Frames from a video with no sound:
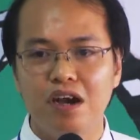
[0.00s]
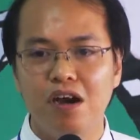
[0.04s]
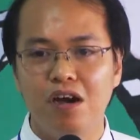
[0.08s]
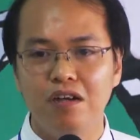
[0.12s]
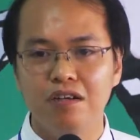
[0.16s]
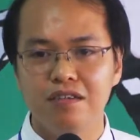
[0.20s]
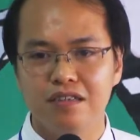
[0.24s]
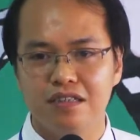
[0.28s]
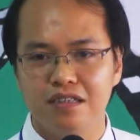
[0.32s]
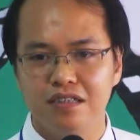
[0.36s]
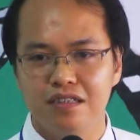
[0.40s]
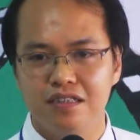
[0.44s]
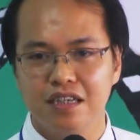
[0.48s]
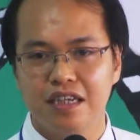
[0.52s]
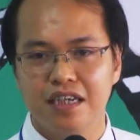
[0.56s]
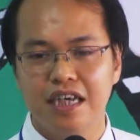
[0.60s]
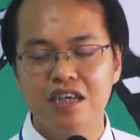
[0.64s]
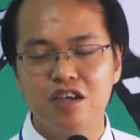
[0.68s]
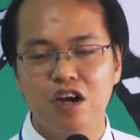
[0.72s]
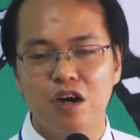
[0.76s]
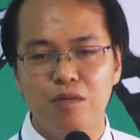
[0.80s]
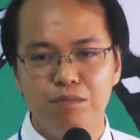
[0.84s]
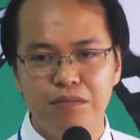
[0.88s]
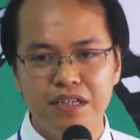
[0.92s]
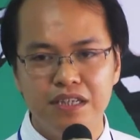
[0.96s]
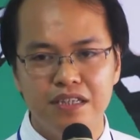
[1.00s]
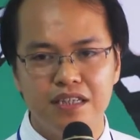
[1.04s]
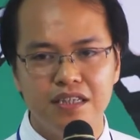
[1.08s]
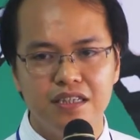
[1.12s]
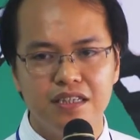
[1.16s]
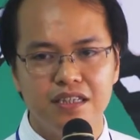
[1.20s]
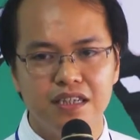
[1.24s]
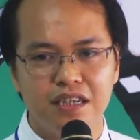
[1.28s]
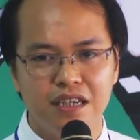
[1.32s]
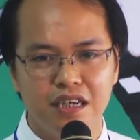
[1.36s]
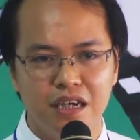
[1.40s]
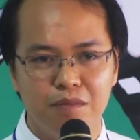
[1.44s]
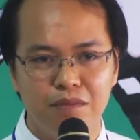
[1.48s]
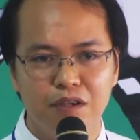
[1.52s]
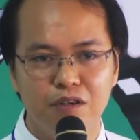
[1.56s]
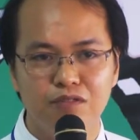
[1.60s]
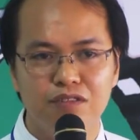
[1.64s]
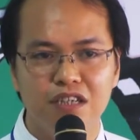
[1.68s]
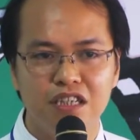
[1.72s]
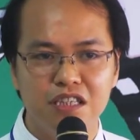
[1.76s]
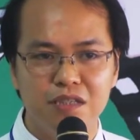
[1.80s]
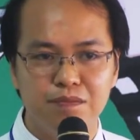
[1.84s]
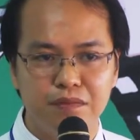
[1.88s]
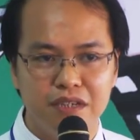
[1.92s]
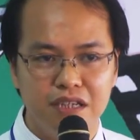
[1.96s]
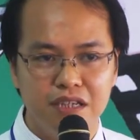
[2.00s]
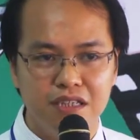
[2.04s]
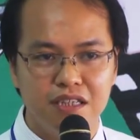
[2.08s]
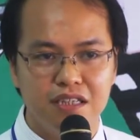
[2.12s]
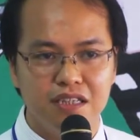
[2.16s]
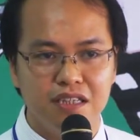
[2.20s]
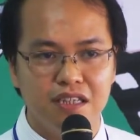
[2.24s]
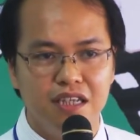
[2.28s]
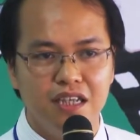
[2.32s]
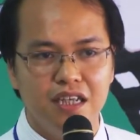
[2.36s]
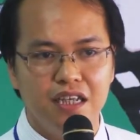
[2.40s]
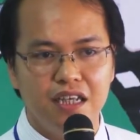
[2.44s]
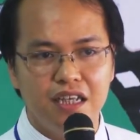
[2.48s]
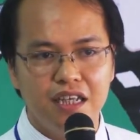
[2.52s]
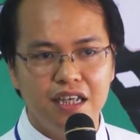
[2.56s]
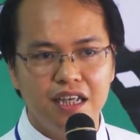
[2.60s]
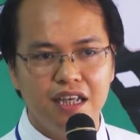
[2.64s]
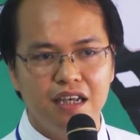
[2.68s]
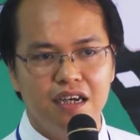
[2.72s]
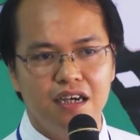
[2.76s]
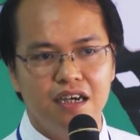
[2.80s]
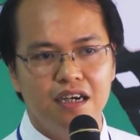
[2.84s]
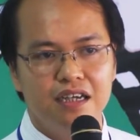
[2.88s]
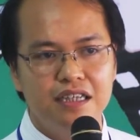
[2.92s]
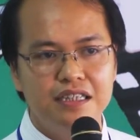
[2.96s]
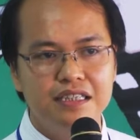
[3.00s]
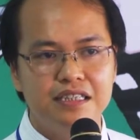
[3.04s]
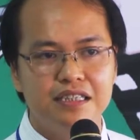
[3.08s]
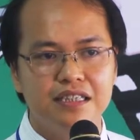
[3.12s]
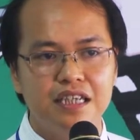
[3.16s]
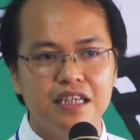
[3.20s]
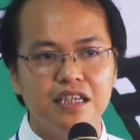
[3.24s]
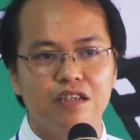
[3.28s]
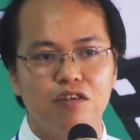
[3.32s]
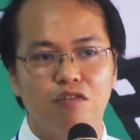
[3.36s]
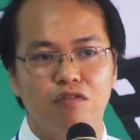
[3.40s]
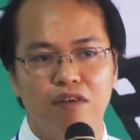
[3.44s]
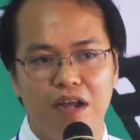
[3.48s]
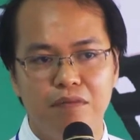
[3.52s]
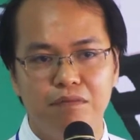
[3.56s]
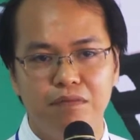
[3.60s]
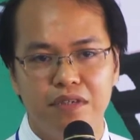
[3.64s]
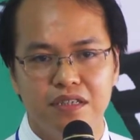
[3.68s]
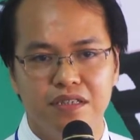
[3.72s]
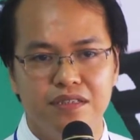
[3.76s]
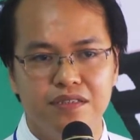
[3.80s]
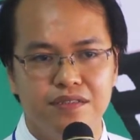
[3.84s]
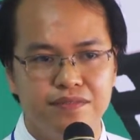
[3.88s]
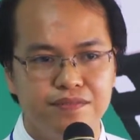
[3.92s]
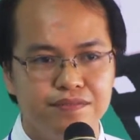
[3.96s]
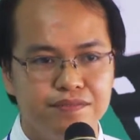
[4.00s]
host the kick-off meeting of Lotus Plus in late November.